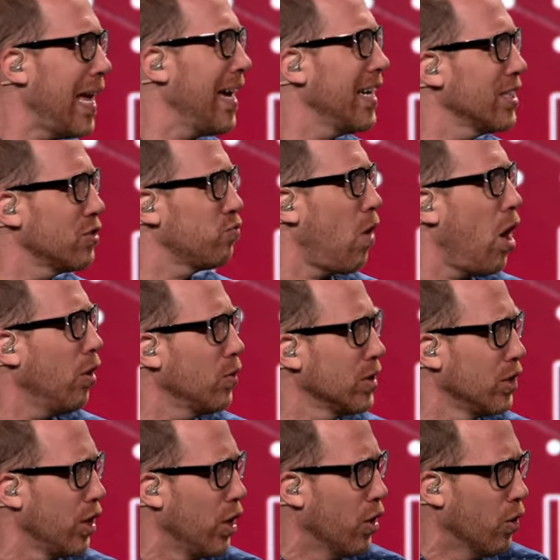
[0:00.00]
the heck is wrong
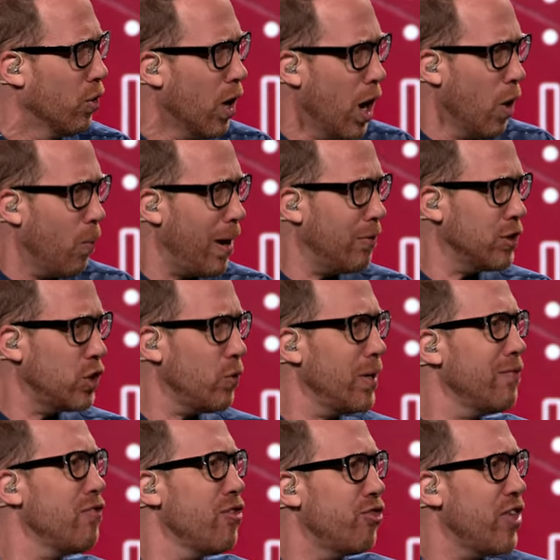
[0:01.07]
with you? Why would you
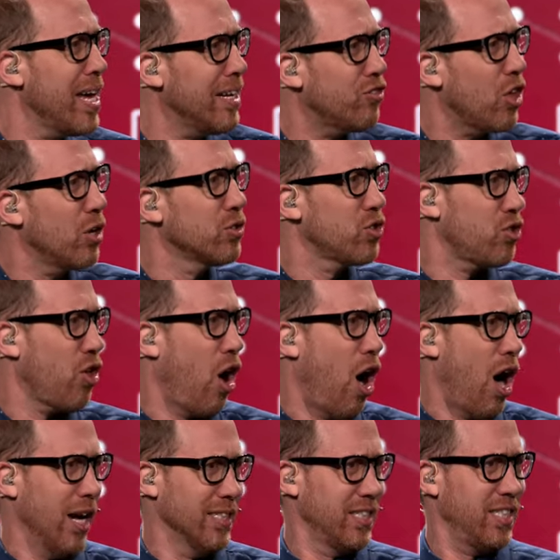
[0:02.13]
even think those
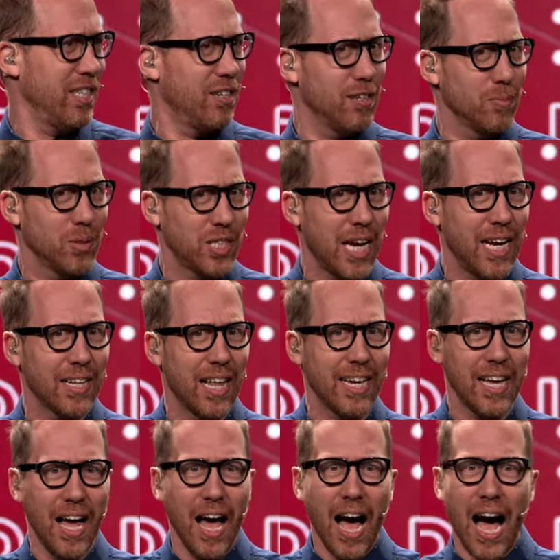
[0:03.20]
thoughts? You know what I'm saying?
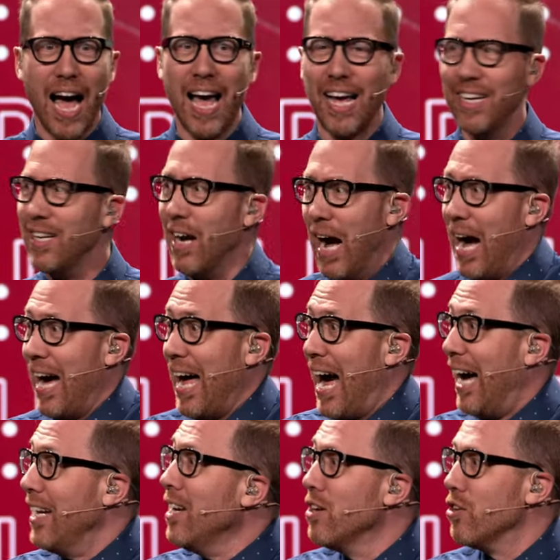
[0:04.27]
Like, I, you know, I,
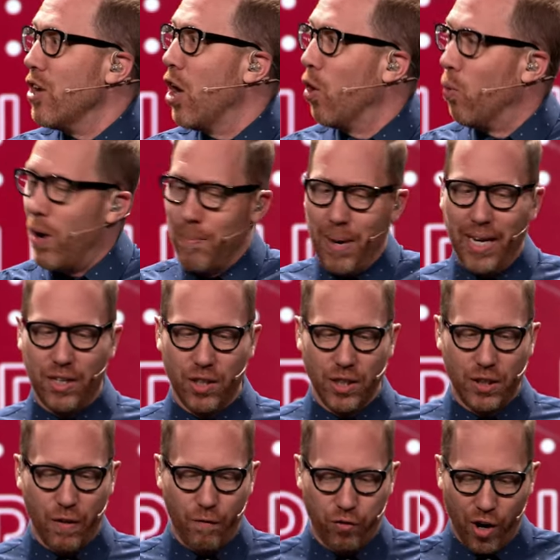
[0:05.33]
I didn't know what my
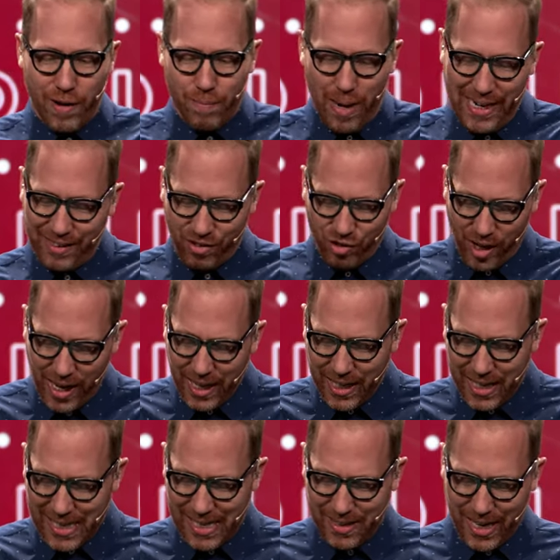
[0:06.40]
Christian friend might
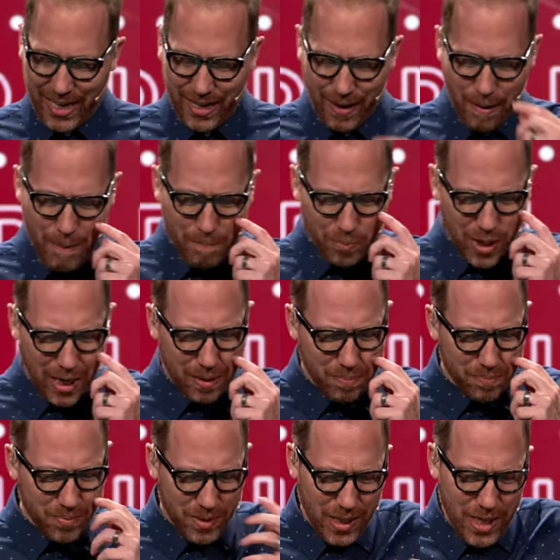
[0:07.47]
think. It, like,
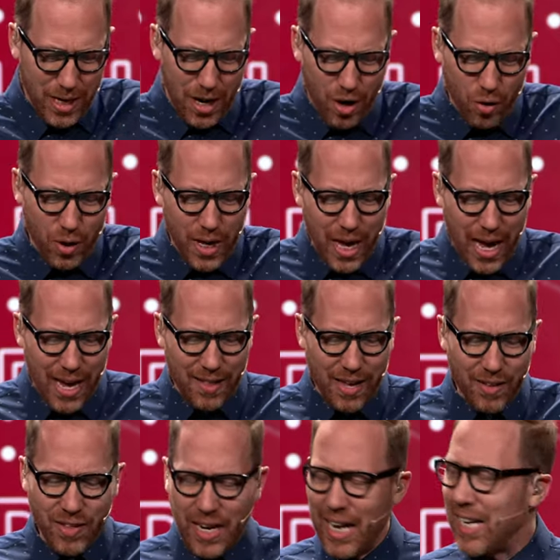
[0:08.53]
um, you know, and,
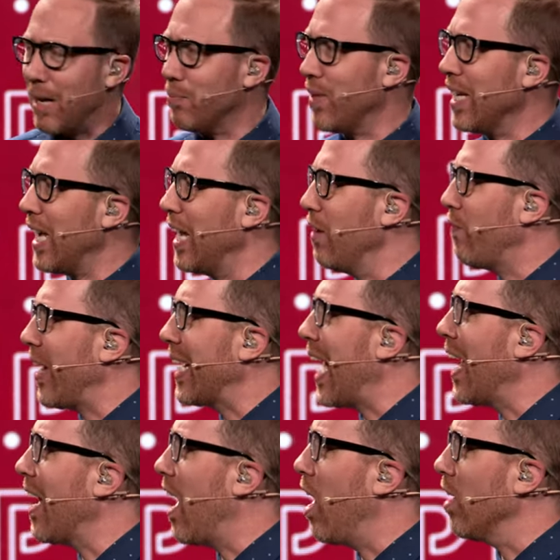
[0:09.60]
and, then I kept thinking, if I
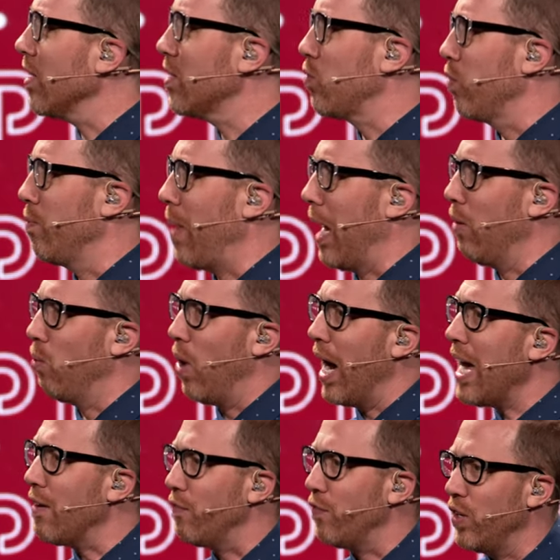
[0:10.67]
got honest with my
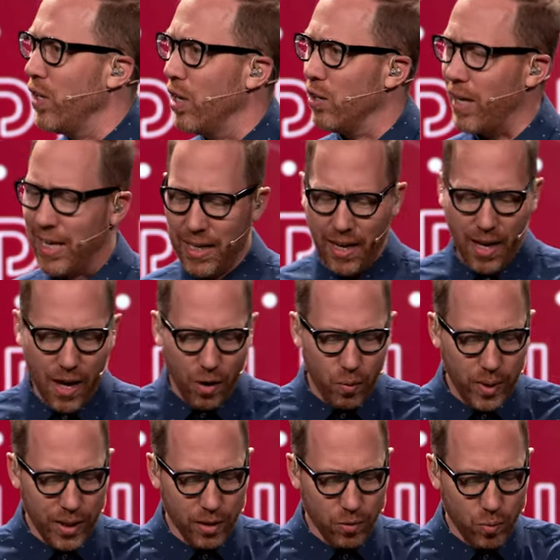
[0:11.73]
wife, you know, like,
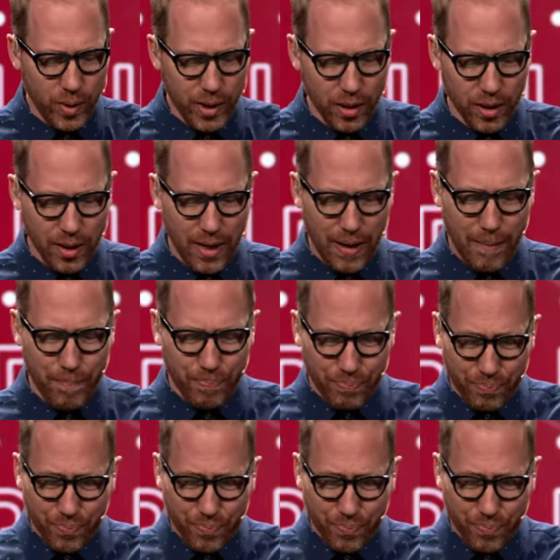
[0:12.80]
will, will, um,